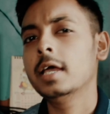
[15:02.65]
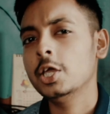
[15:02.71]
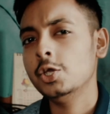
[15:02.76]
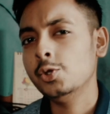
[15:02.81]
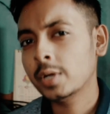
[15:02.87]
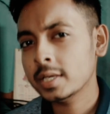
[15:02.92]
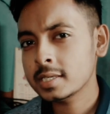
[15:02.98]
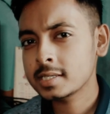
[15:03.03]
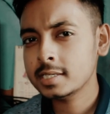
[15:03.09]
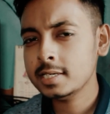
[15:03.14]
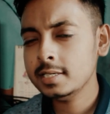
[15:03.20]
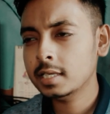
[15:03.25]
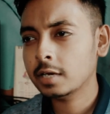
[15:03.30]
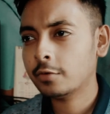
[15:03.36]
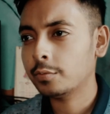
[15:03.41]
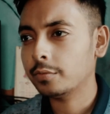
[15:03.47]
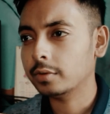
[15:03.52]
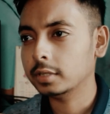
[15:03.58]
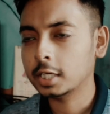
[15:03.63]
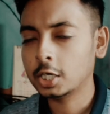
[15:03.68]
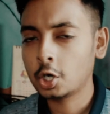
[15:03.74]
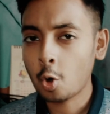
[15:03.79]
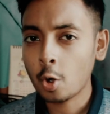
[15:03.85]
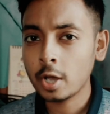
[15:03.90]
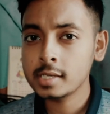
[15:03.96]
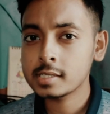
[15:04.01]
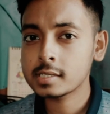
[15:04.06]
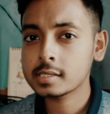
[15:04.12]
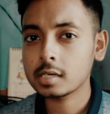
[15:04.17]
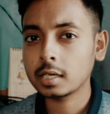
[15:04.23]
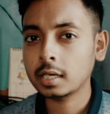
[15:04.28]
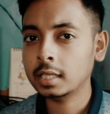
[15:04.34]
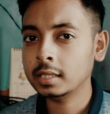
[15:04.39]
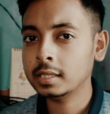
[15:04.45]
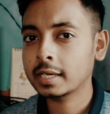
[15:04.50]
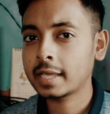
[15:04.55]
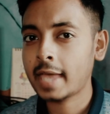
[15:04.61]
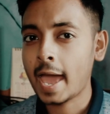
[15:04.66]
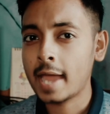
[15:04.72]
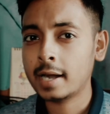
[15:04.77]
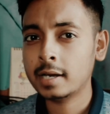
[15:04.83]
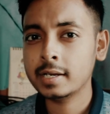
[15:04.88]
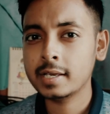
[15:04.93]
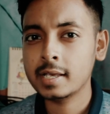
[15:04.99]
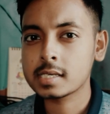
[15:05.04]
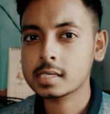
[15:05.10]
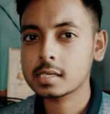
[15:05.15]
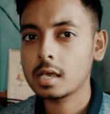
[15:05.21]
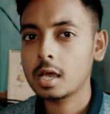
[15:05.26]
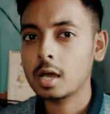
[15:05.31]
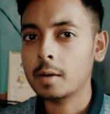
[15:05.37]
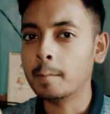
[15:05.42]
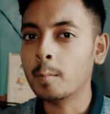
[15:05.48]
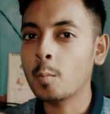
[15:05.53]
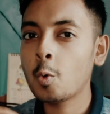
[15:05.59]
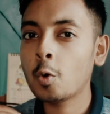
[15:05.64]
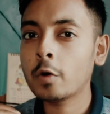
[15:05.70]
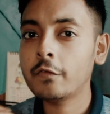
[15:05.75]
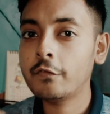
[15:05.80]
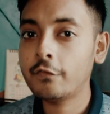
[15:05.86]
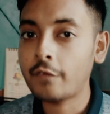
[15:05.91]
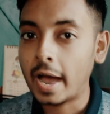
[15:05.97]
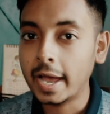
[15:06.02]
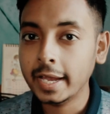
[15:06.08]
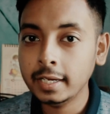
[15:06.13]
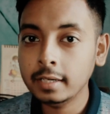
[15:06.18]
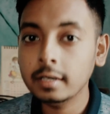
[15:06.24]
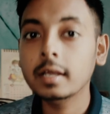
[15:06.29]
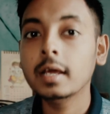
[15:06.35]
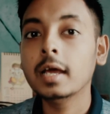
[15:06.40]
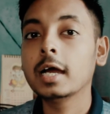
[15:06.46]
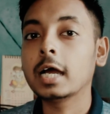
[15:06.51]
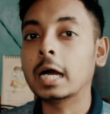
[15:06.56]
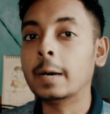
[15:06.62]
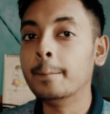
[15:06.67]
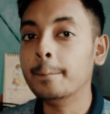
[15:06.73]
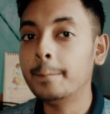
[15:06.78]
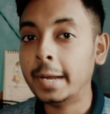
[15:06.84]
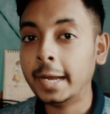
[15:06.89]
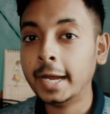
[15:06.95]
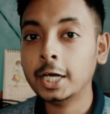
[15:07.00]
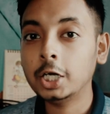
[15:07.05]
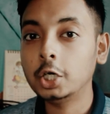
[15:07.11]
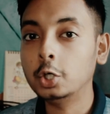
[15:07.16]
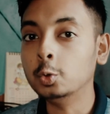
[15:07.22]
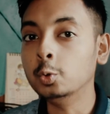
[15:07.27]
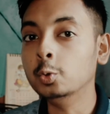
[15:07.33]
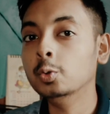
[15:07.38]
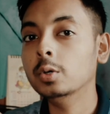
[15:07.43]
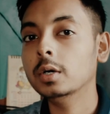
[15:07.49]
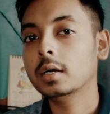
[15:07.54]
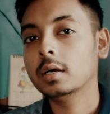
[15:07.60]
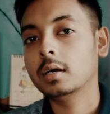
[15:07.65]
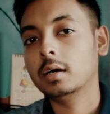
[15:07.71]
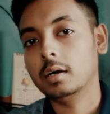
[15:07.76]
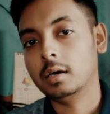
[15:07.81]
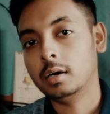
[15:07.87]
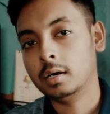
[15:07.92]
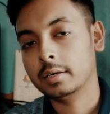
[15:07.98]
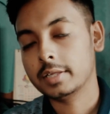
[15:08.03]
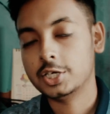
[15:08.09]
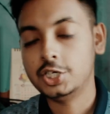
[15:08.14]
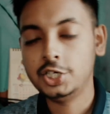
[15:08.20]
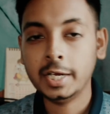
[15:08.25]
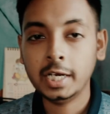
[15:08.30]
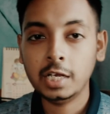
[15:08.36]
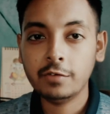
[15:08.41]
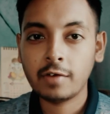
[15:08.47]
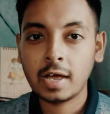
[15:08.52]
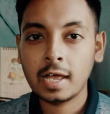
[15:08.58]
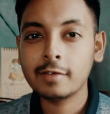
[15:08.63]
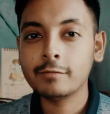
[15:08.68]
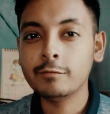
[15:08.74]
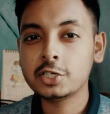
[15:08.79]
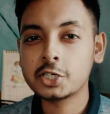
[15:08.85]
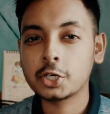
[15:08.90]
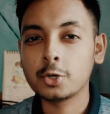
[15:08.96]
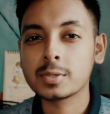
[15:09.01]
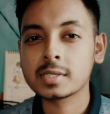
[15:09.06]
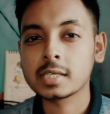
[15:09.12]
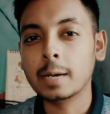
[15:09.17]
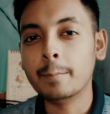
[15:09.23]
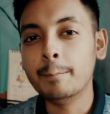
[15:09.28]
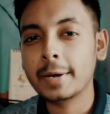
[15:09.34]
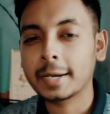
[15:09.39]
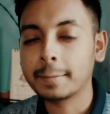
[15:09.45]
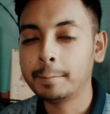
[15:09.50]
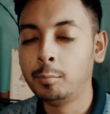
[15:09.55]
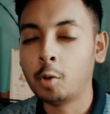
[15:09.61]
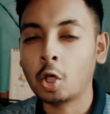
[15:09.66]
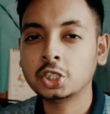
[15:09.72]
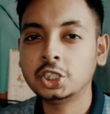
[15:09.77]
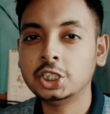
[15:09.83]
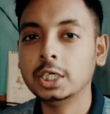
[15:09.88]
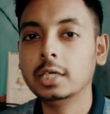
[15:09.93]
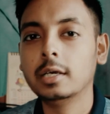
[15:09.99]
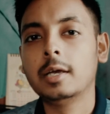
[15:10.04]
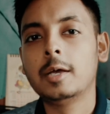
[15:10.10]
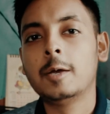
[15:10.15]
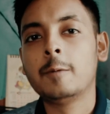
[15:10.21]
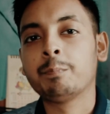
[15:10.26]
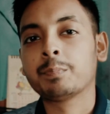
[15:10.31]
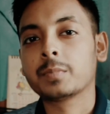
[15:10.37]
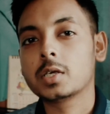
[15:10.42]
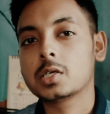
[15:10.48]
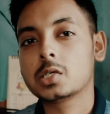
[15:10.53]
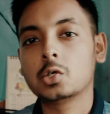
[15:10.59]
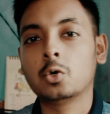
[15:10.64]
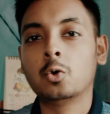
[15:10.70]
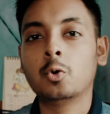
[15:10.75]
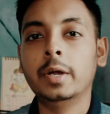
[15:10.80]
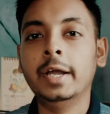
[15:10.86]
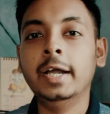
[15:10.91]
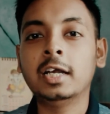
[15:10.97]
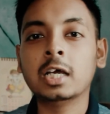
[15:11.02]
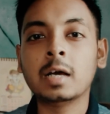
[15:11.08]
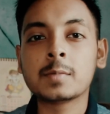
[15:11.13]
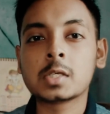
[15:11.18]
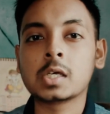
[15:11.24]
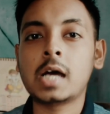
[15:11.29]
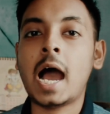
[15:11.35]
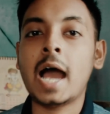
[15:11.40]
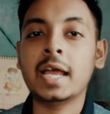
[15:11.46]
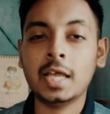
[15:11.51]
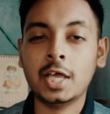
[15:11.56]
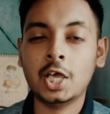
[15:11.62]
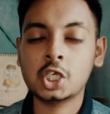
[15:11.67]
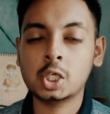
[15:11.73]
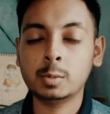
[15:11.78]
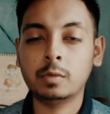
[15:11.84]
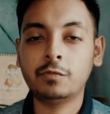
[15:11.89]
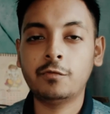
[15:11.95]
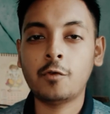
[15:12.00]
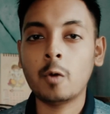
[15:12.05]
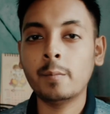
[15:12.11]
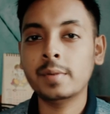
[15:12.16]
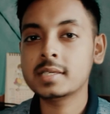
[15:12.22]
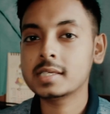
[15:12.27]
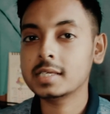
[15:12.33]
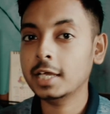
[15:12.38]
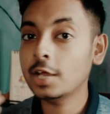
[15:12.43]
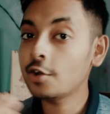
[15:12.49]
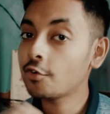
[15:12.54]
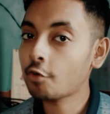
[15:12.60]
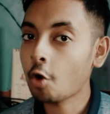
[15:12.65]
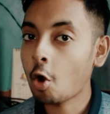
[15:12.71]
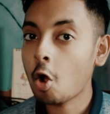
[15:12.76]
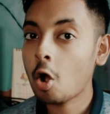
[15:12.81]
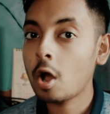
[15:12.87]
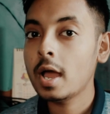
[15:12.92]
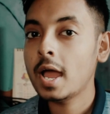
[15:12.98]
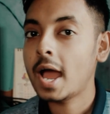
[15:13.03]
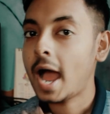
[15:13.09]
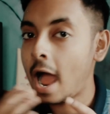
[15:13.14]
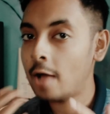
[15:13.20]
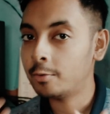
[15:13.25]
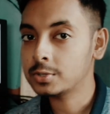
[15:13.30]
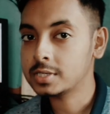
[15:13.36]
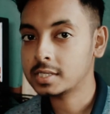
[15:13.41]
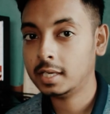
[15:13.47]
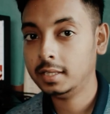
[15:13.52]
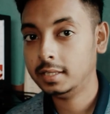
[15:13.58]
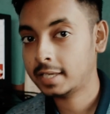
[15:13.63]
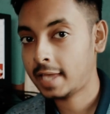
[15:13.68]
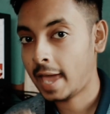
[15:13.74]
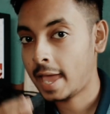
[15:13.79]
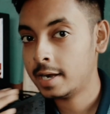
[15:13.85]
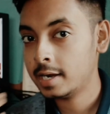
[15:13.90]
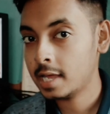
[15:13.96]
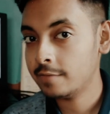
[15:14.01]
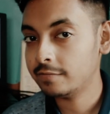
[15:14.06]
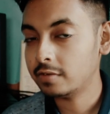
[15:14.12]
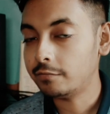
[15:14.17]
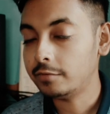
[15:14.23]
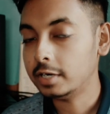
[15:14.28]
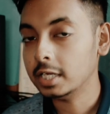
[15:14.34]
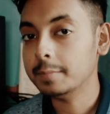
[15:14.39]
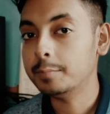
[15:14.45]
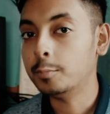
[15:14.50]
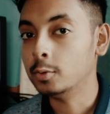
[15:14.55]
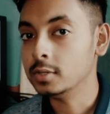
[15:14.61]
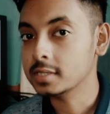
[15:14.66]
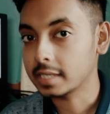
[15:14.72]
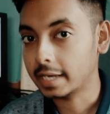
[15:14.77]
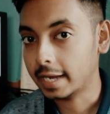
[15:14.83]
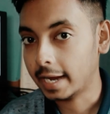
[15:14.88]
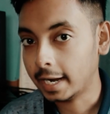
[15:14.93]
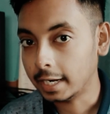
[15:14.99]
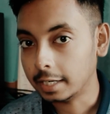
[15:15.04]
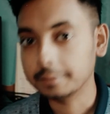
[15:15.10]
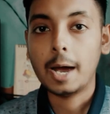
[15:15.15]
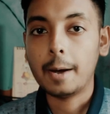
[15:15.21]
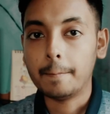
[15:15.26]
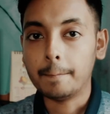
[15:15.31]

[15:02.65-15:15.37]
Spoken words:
You can see the noise in the Canon is more fine compared to the G85, which looks a bit blotchy. So in terms of high ISO performance in RAW, I would say the Canon M50 pulls ahead.